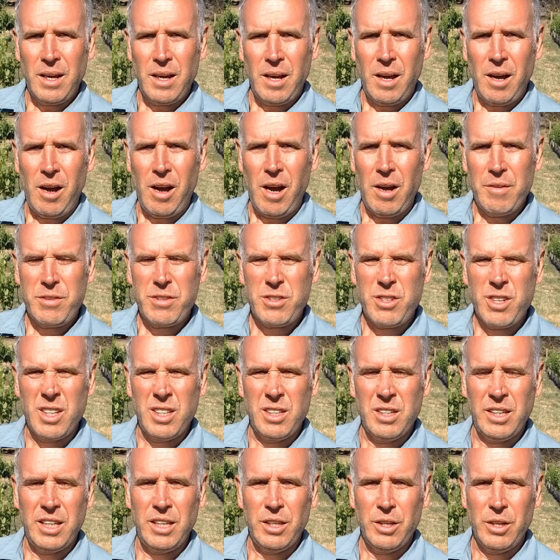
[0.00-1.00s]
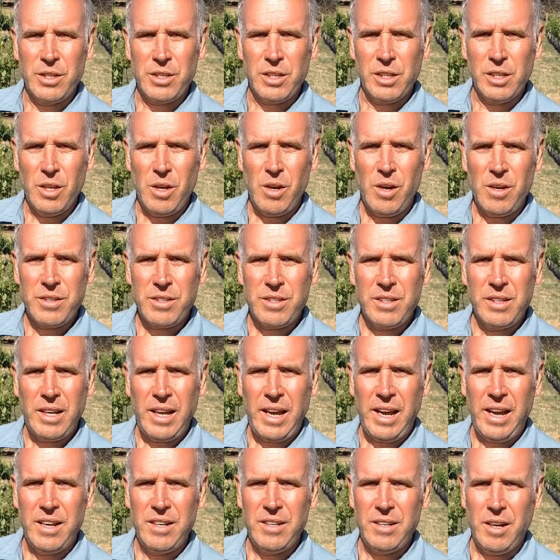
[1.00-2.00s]
I've certainly learnt a lot,
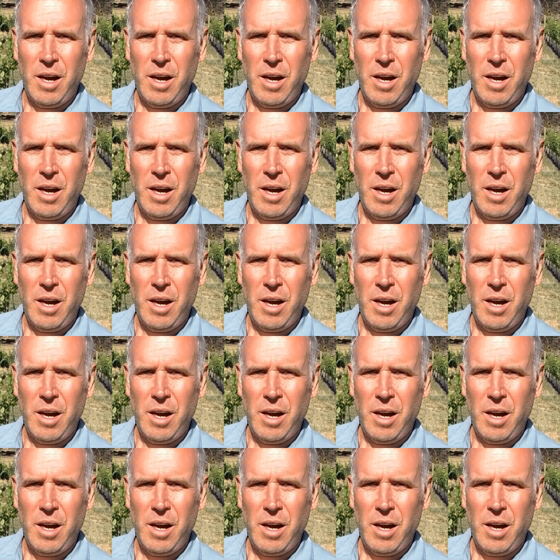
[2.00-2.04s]
and